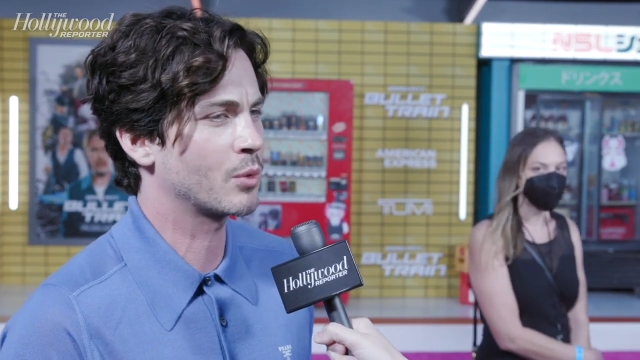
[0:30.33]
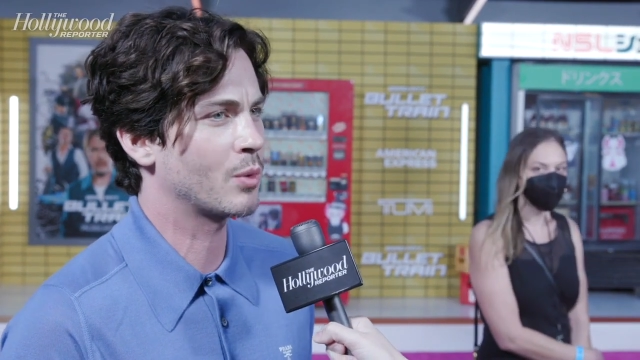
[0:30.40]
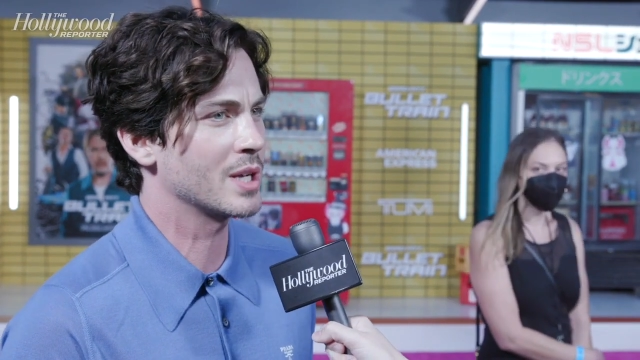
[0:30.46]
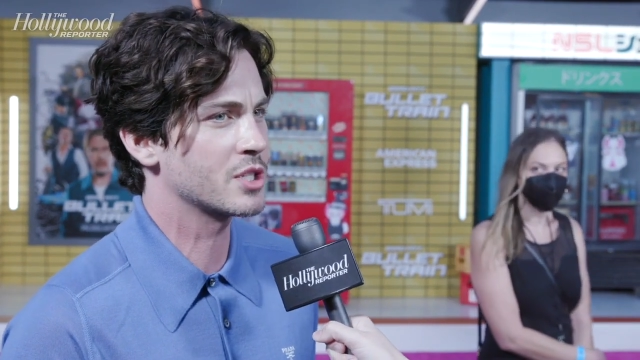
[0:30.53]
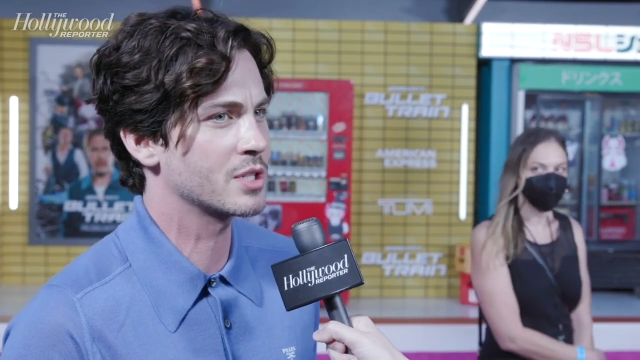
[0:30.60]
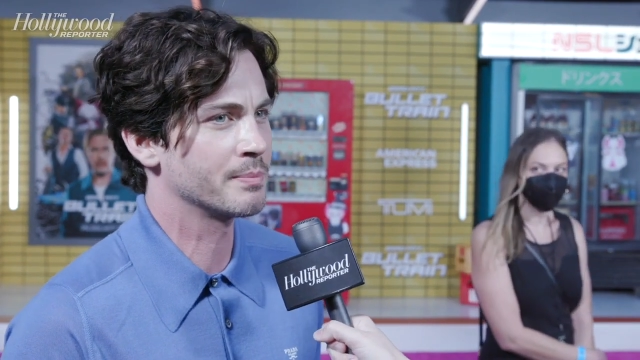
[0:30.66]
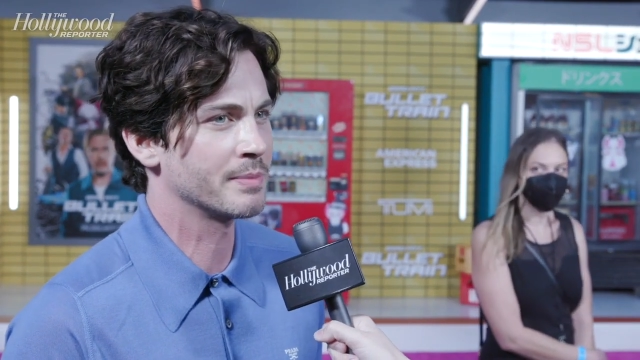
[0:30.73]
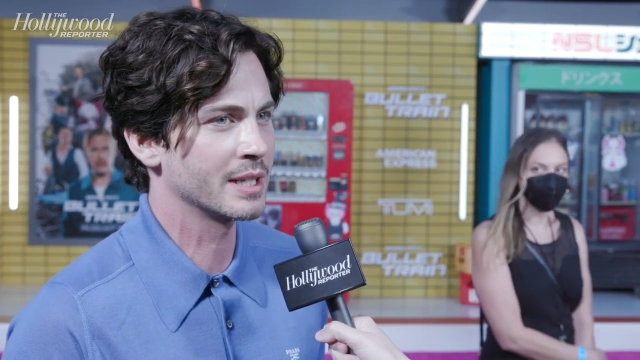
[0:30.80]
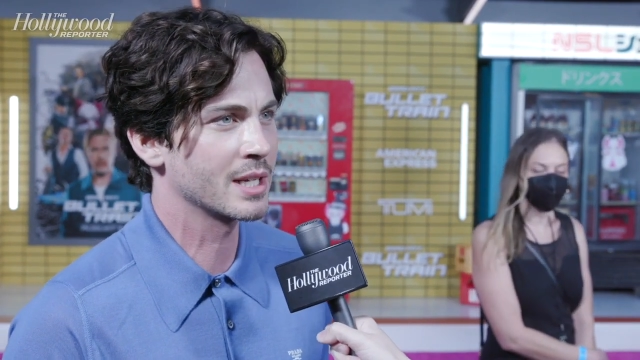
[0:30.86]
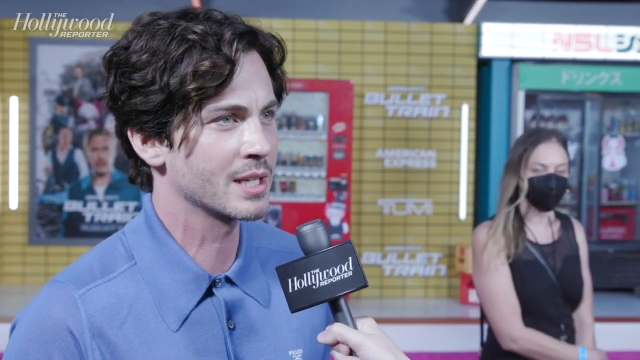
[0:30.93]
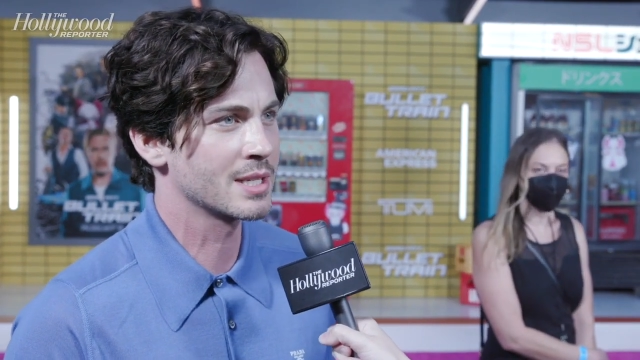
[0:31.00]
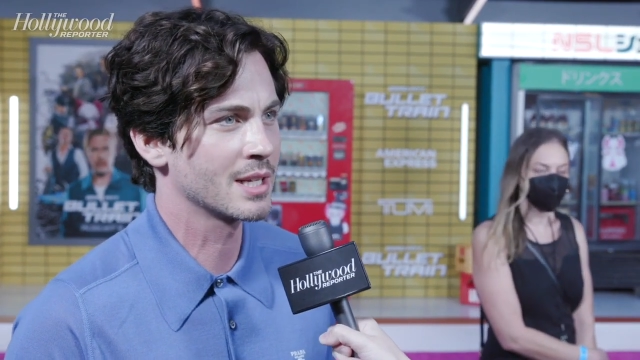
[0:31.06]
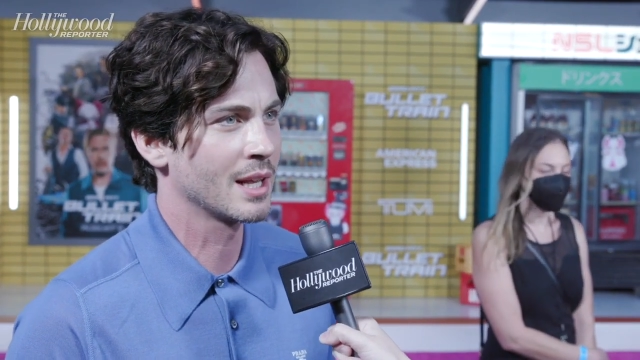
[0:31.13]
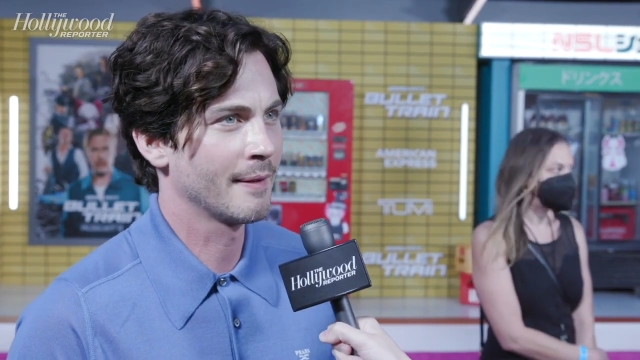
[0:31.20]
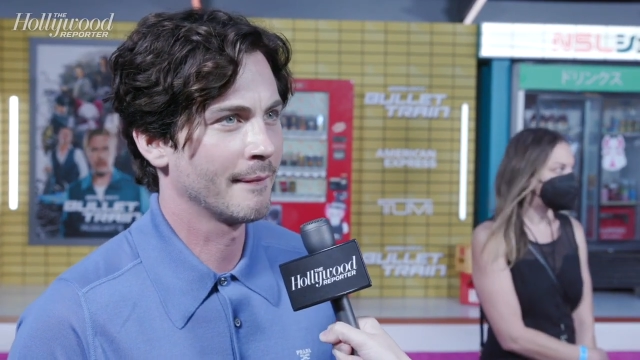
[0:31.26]
question
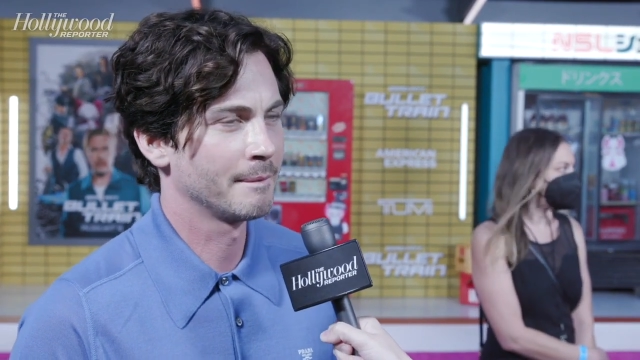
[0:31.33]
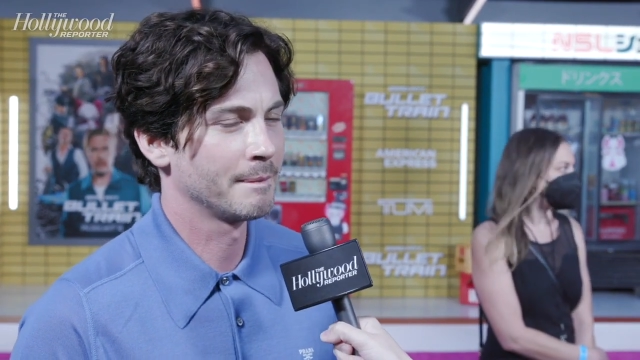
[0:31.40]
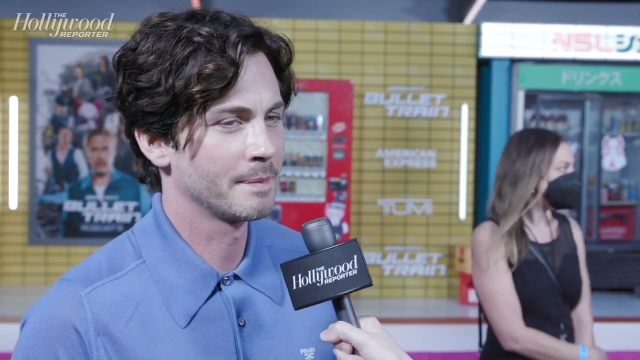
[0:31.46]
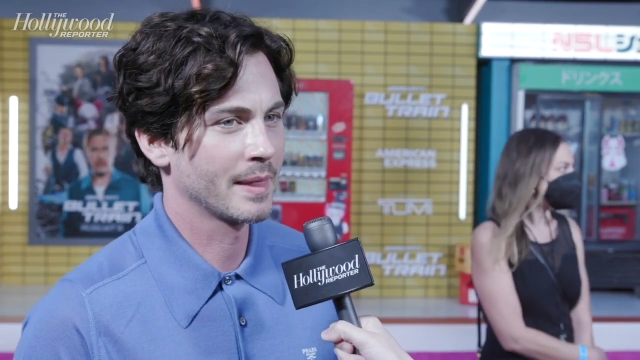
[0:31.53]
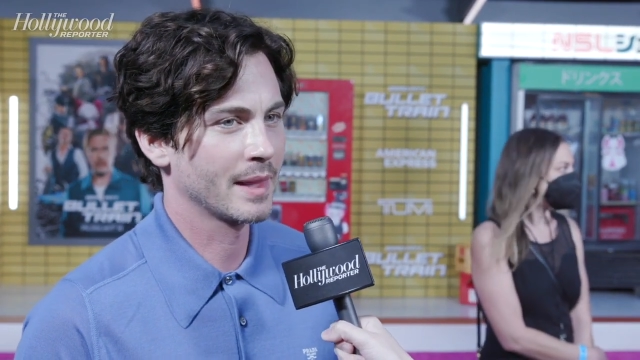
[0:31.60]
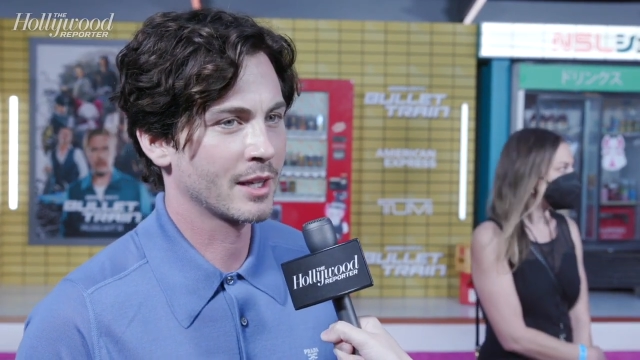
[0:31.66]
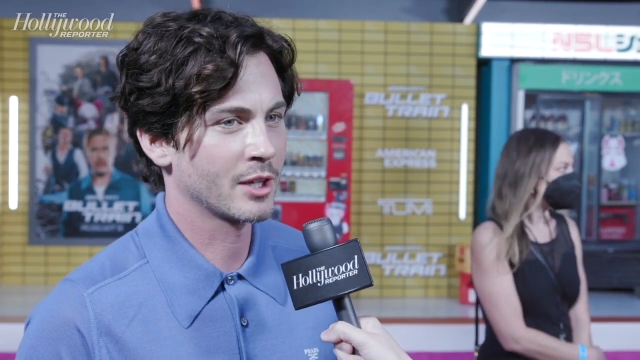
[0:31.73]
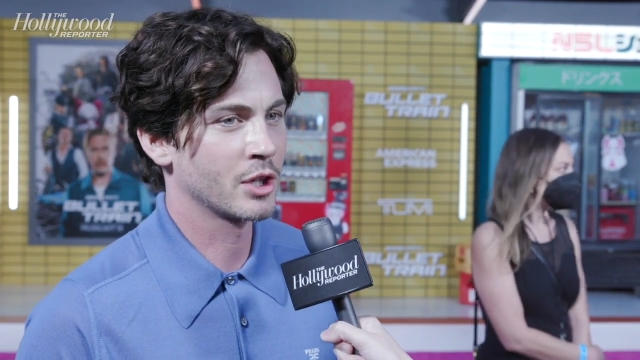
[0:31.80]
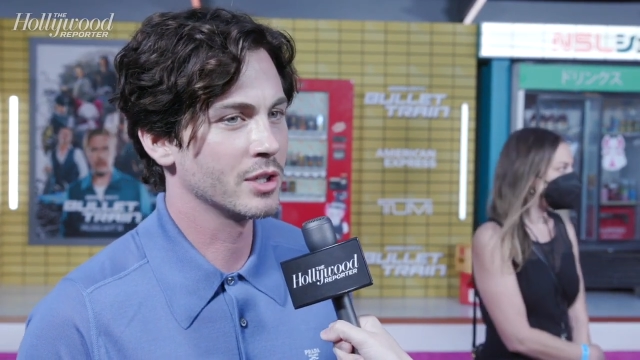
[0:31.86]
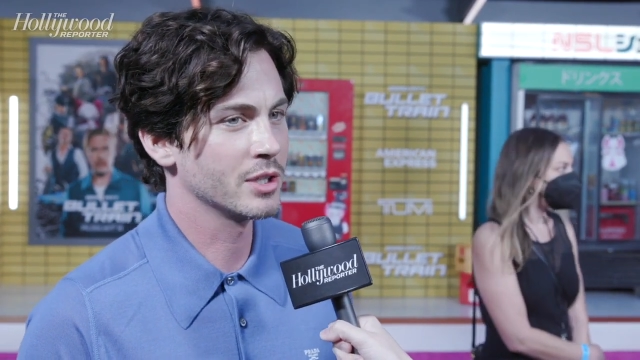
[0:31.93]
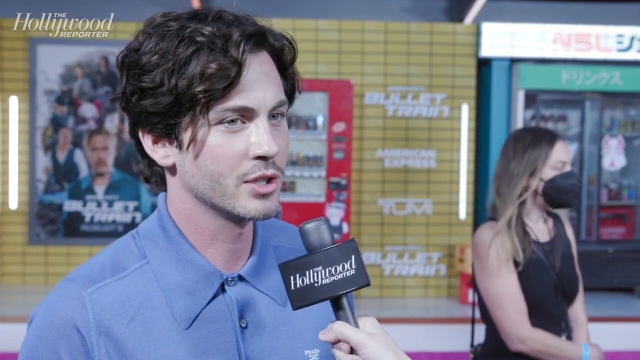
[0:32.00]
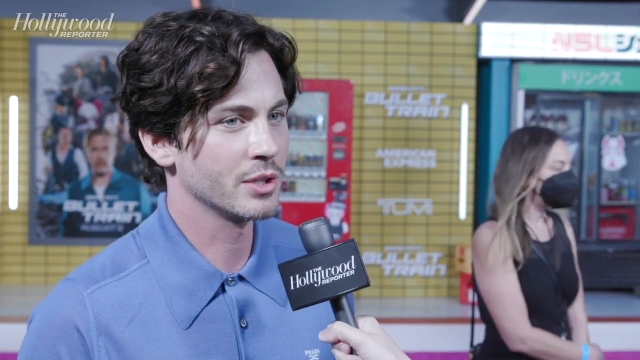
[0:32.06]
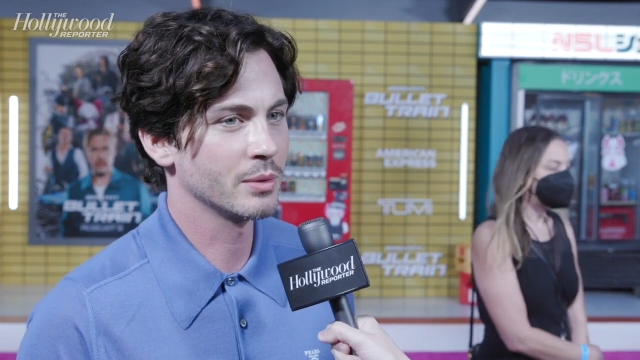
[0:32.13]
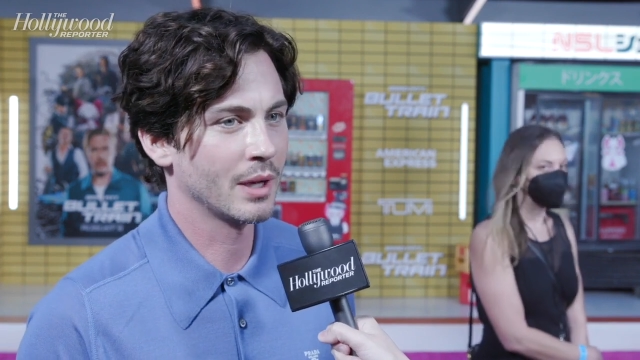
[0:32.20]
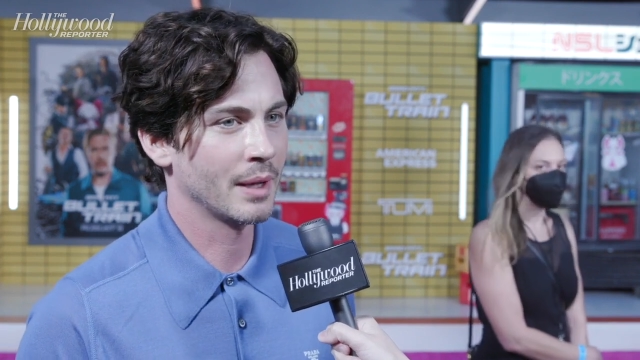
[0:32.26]
because could you?